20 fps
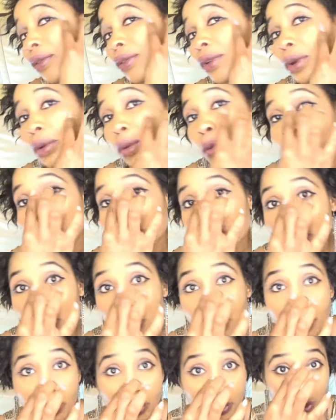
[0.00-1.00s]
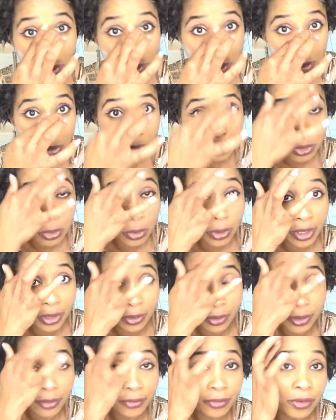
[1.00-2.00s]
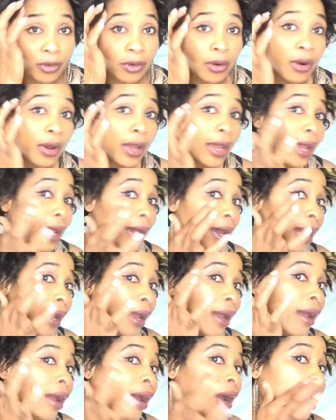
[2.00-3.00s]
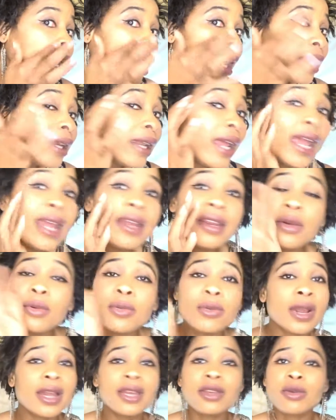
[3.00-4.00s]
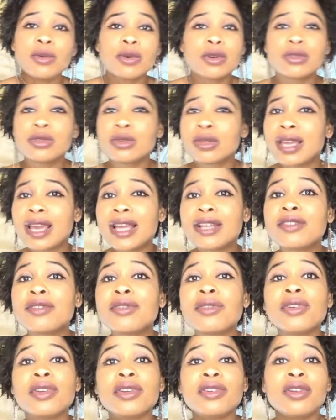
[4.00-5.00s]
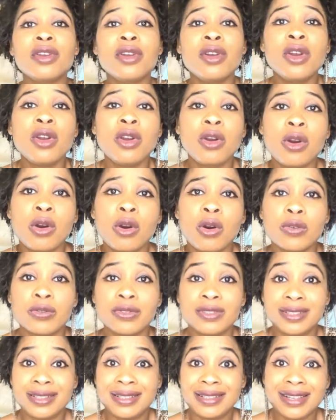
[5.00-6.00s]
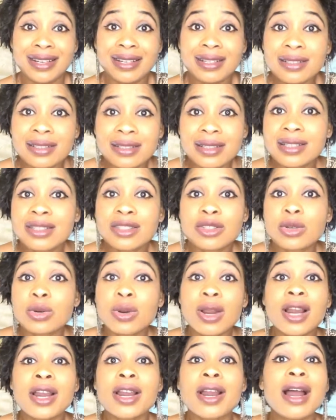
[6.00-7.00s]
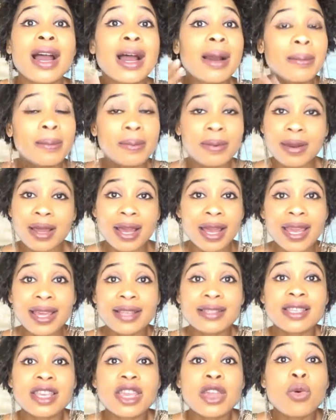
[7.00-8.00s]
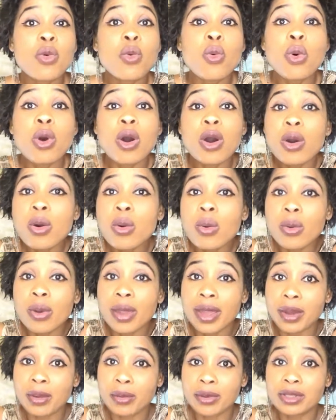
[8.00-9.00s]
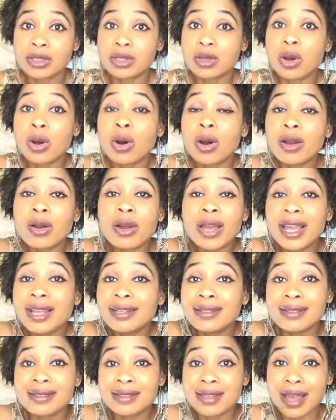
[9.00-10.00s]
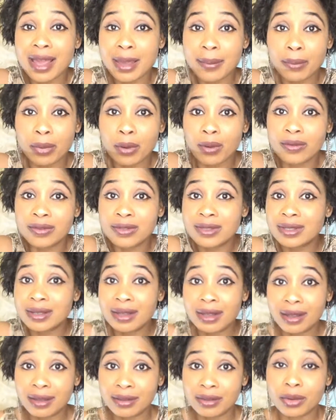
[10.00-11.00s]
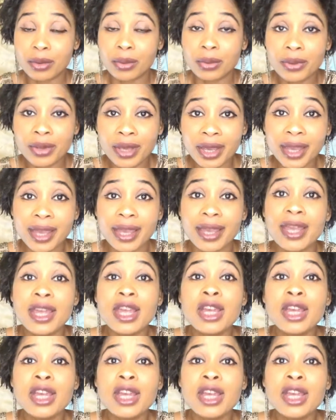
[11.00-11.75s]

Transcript: wrinkles or in your nose or in your forehead, and anywhere you want to get rid of the darkness, you can apply it. It work well with all any type of skin. Okay,